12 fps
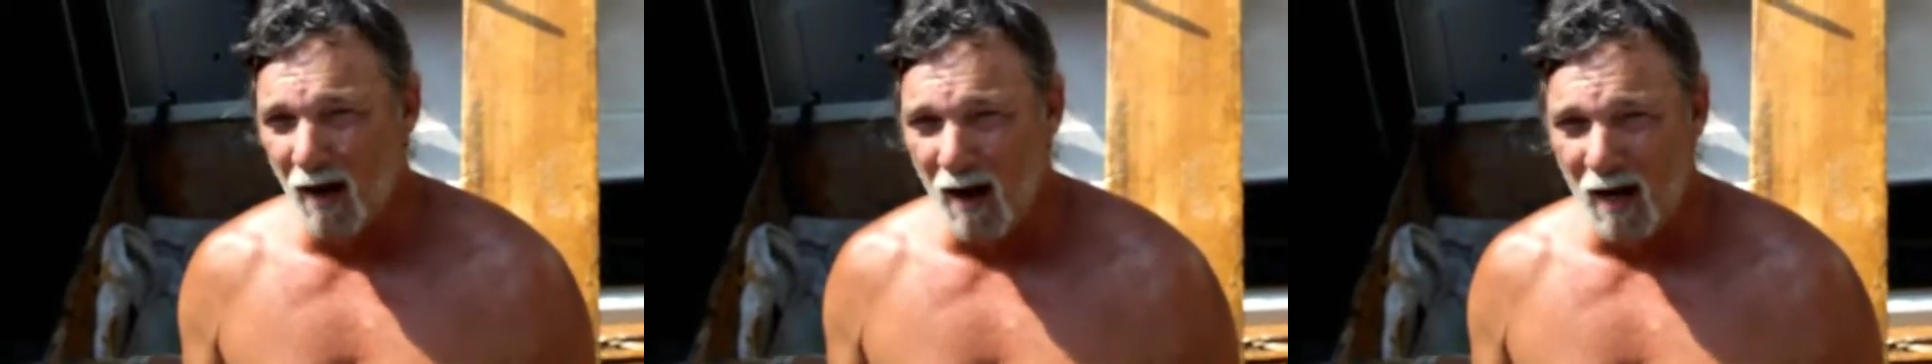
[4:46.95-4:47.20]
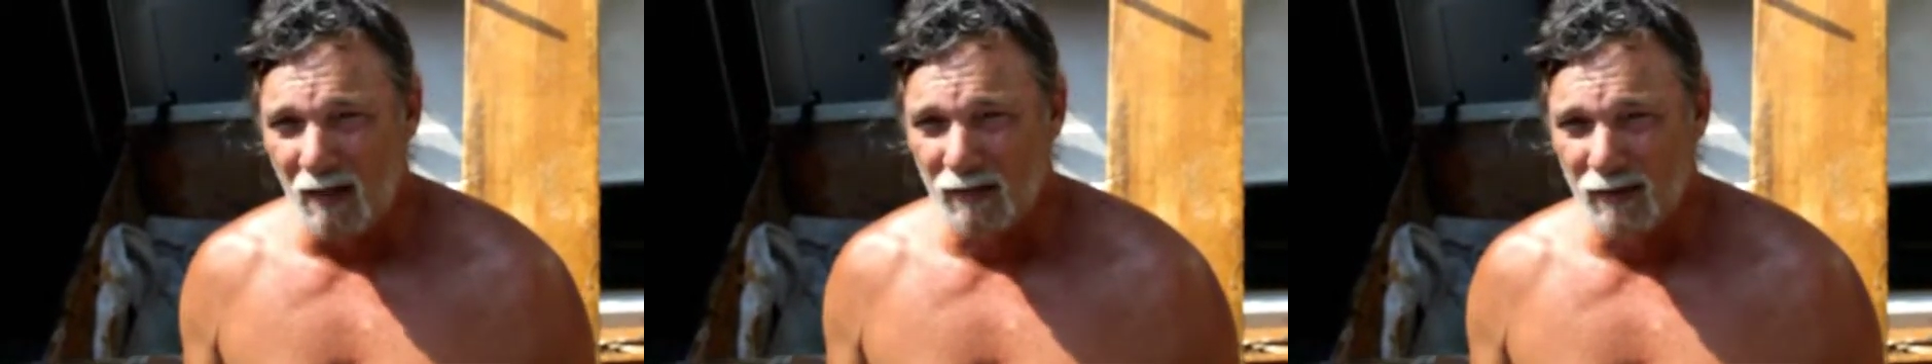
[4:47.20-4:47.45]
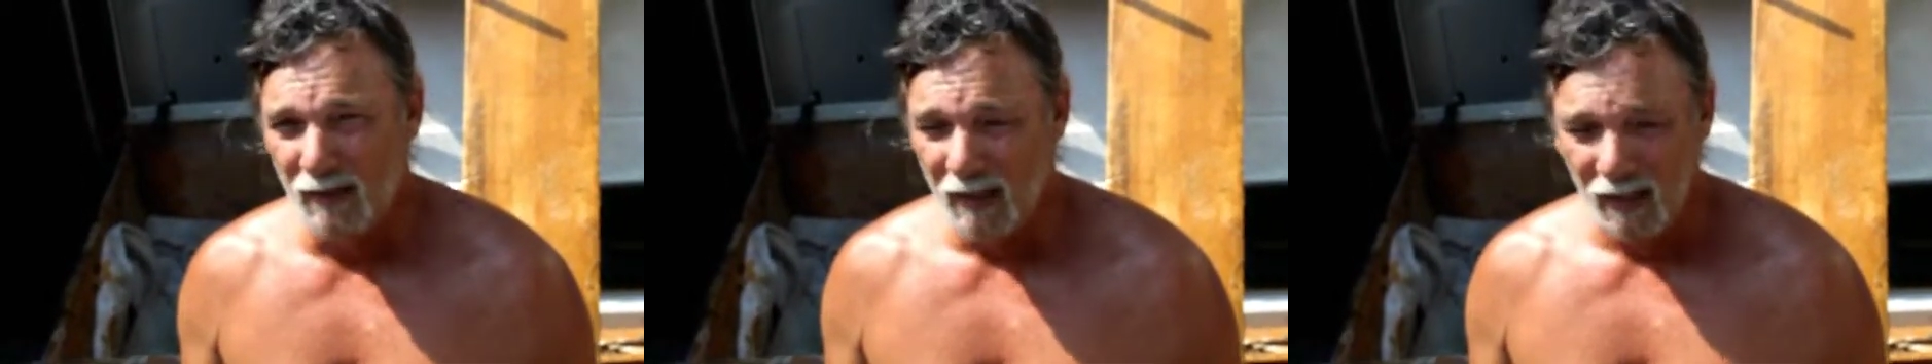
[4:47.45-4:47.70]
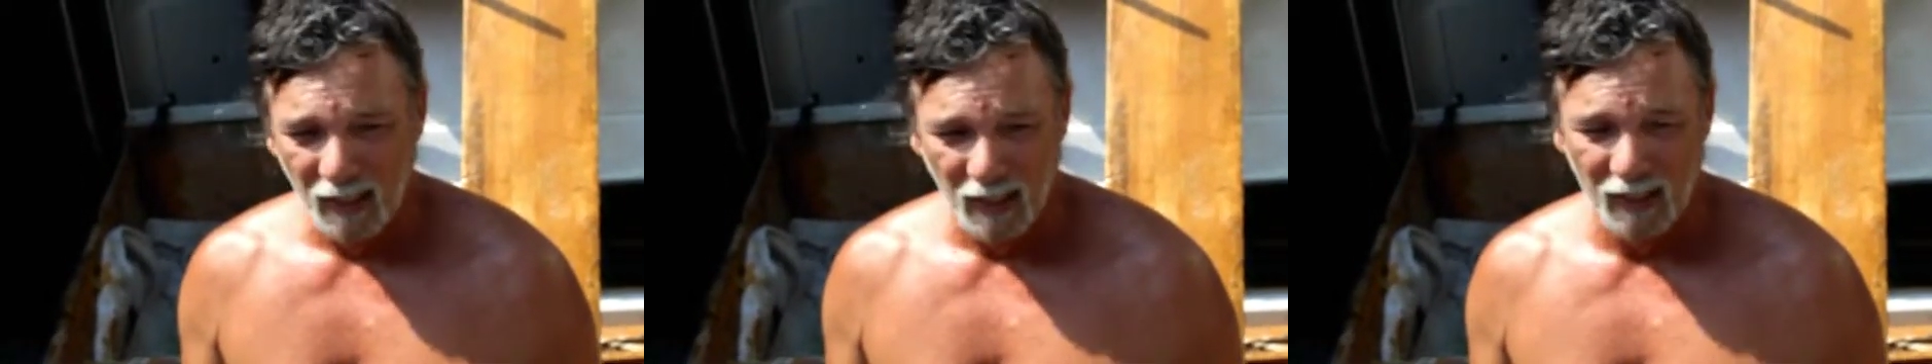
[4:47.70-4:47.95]

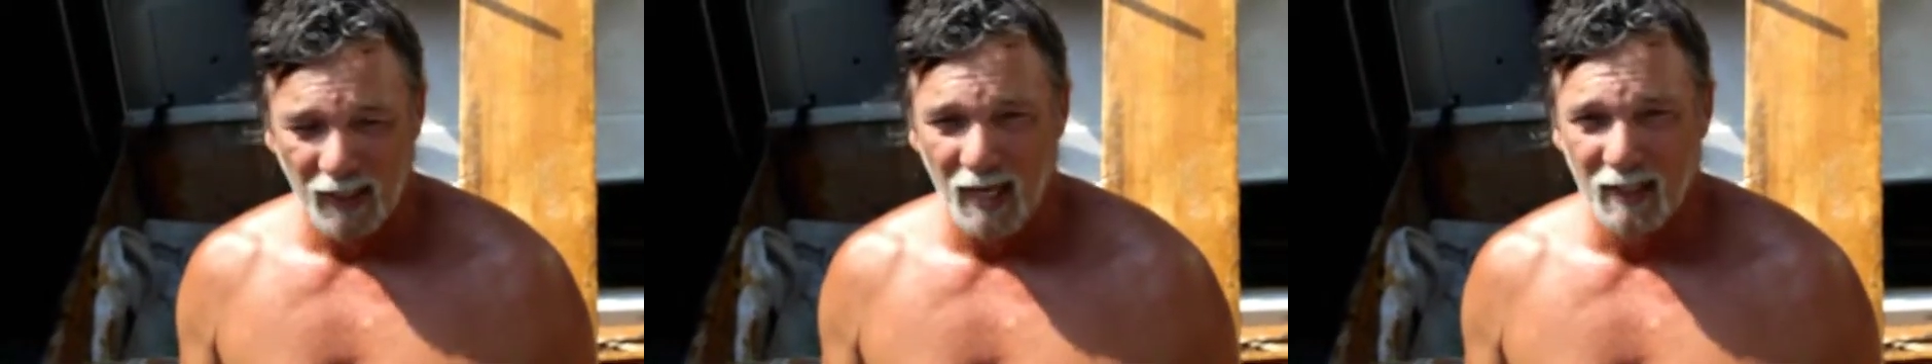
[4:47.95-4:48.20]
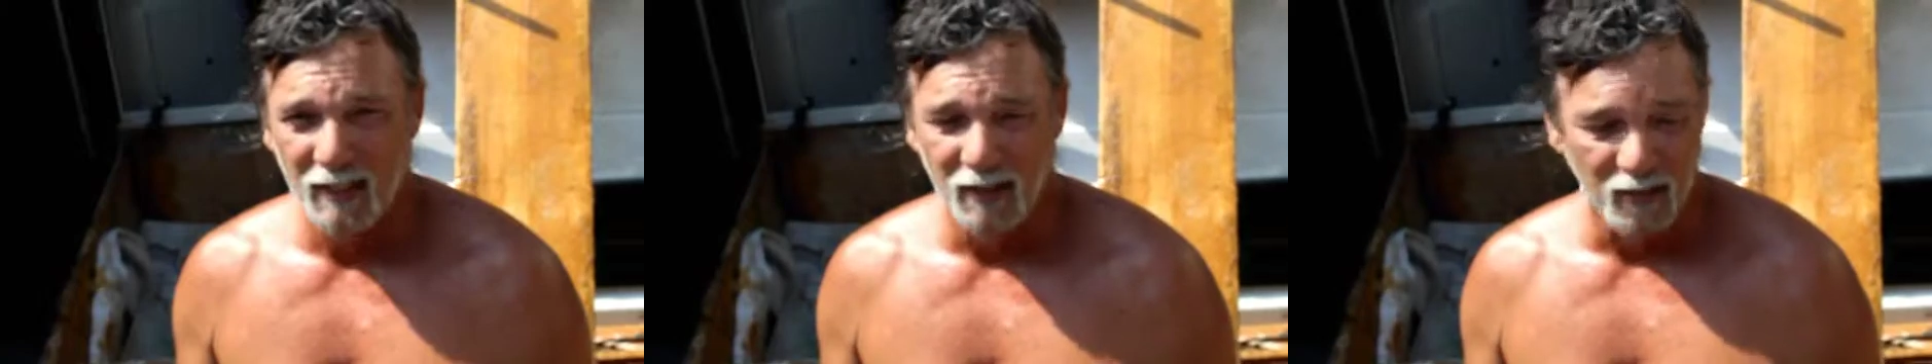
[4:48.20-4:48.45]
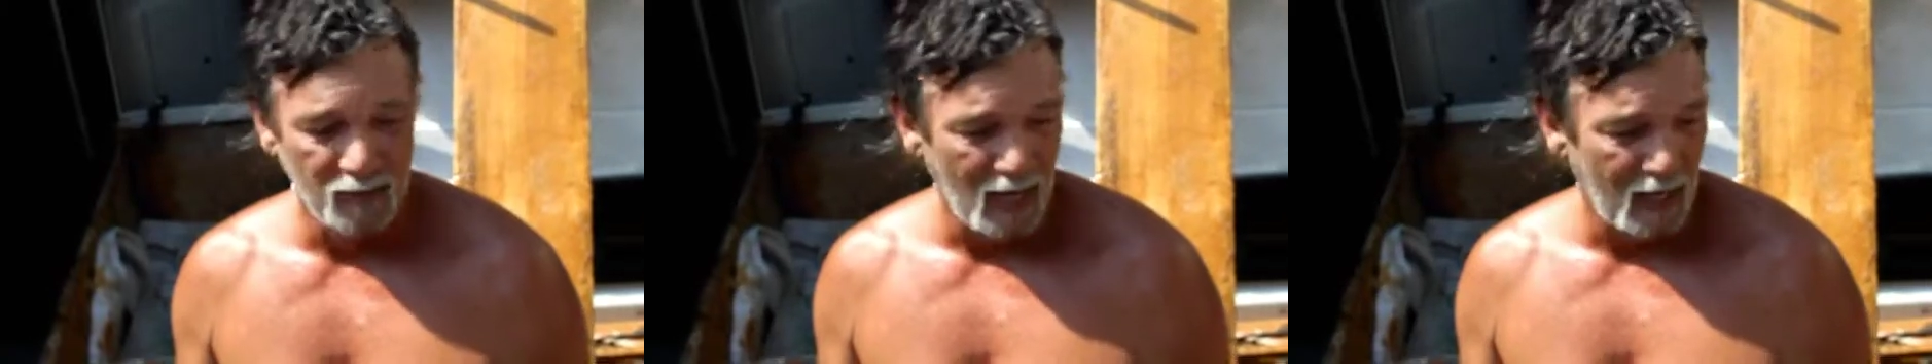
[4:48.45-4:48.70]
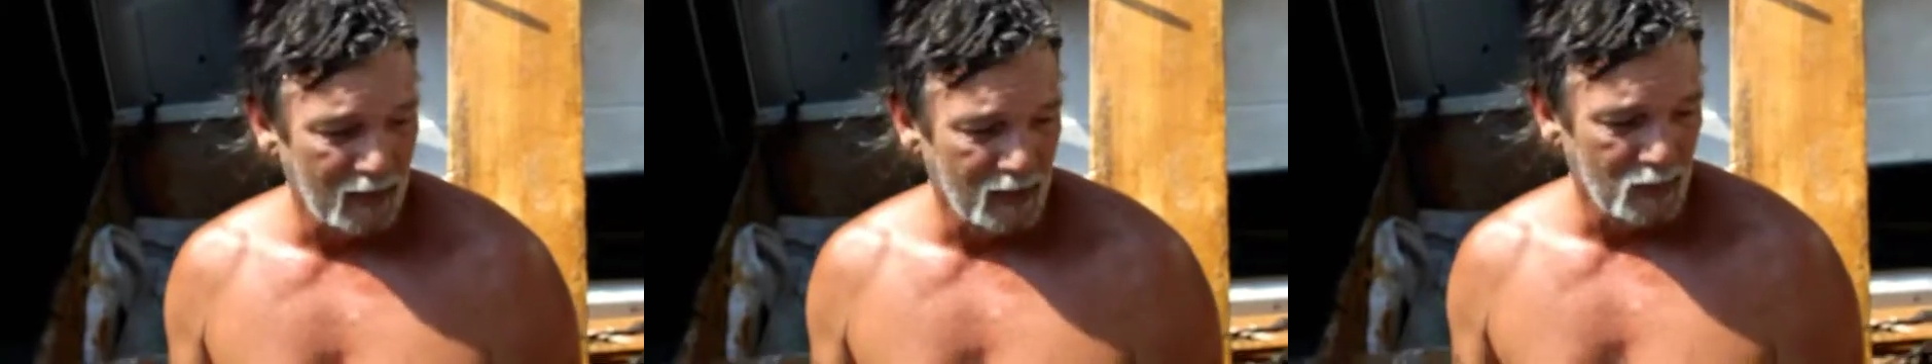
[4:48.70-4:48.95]
off and not kill the
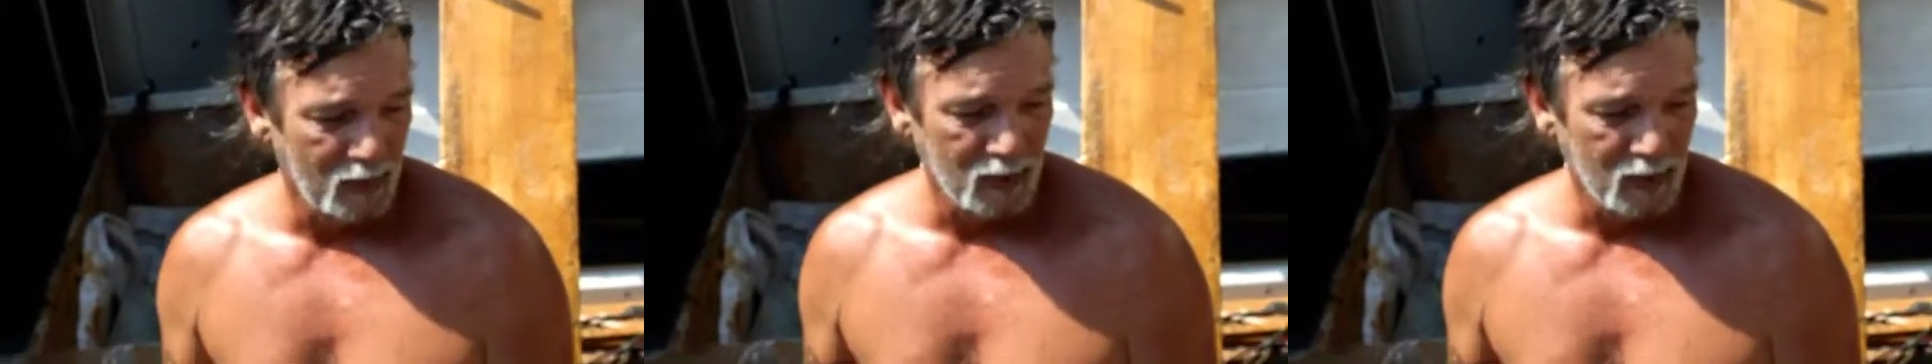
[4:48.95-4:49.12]
batteries,